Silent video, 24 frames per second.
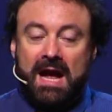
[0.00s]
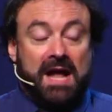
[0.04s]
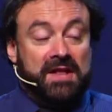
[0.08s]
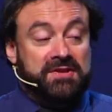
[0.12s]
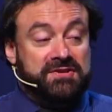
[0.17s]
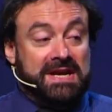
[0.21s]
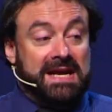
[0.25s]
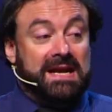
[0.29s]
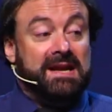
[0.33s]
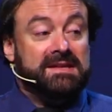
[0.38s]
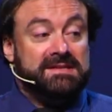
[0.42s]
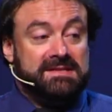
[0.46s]

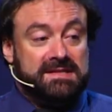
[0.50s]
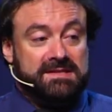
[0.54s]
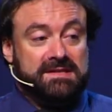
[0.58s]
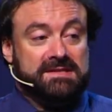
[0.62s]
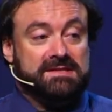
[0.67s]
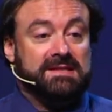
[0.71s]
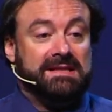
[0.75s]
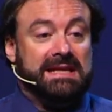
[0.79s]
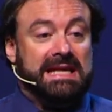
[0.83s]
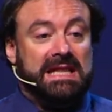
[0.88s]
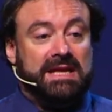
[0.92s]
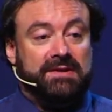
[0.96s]
Genesis is
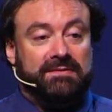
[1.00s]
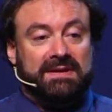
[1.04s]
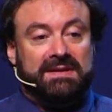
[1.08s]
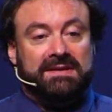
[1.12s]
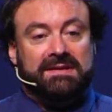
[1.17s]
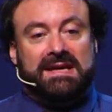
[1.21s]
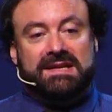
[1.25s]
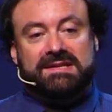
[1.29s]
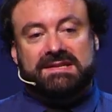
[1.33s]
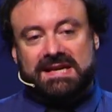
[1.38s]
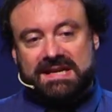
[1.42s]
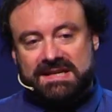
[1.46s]
clearly
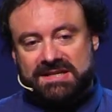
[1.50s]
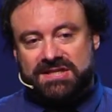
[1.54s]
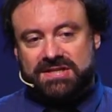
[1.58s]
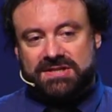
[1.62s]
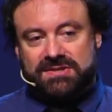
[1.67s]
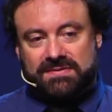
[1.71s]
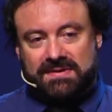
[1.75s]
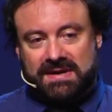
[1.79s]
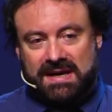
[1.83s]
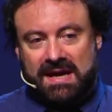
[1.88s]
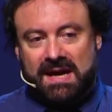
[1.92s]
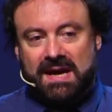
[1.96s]
written as
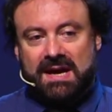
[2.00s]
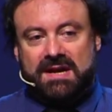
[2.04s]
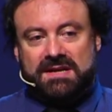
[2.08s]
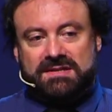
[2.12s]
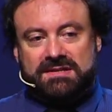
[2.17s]
history,